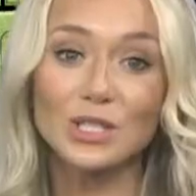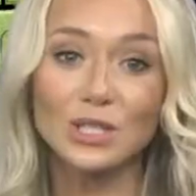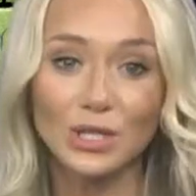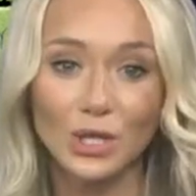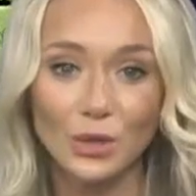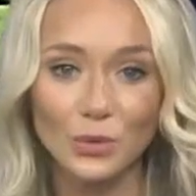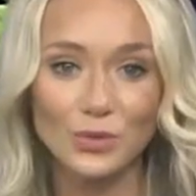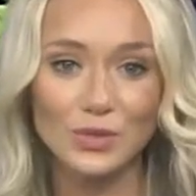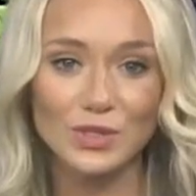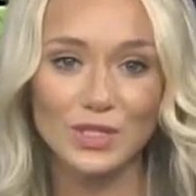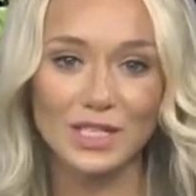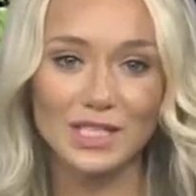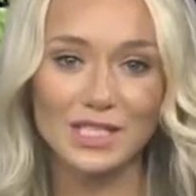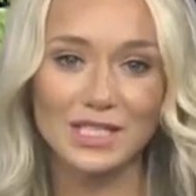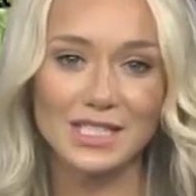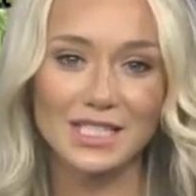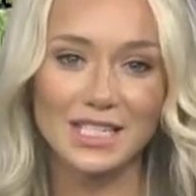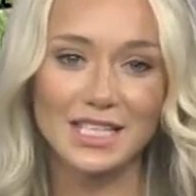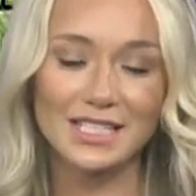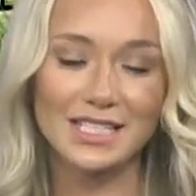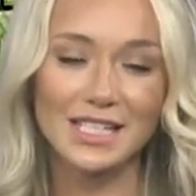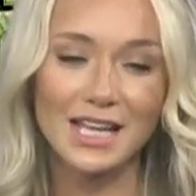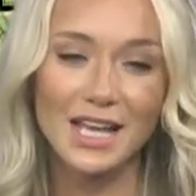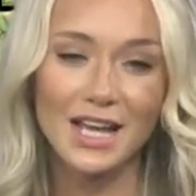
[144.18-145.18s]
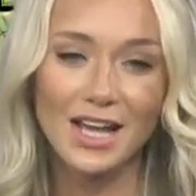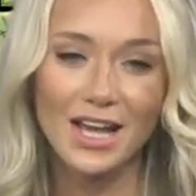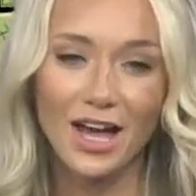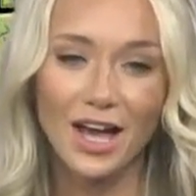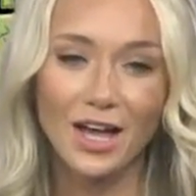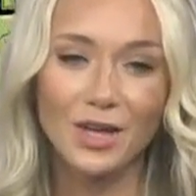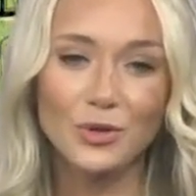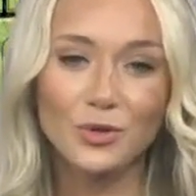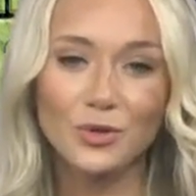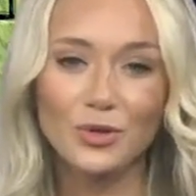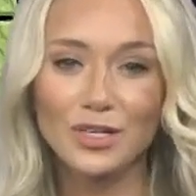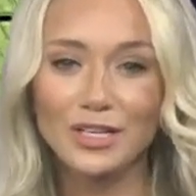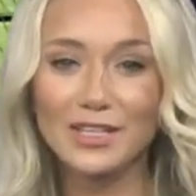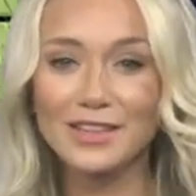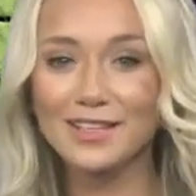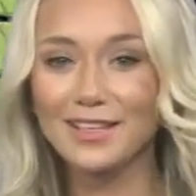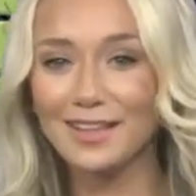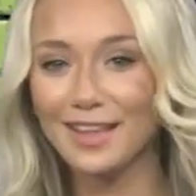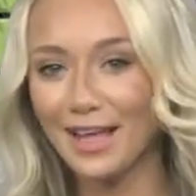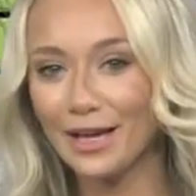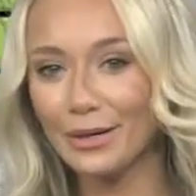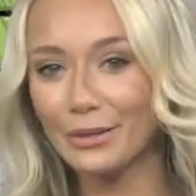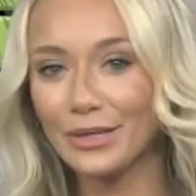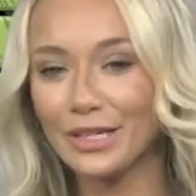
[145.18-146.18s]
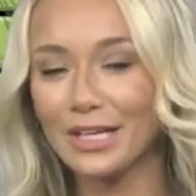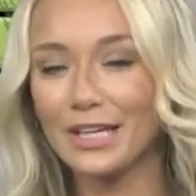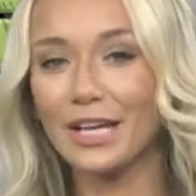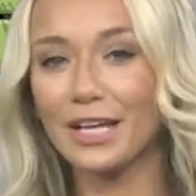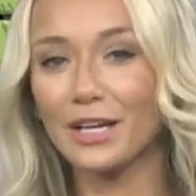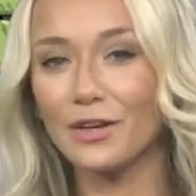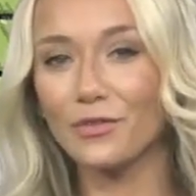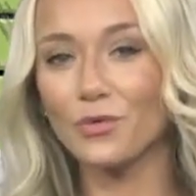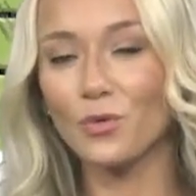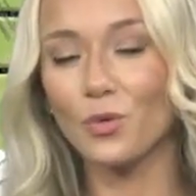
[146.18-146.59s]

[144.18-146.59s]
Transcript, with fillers: low sixties. Underneath cloudy and of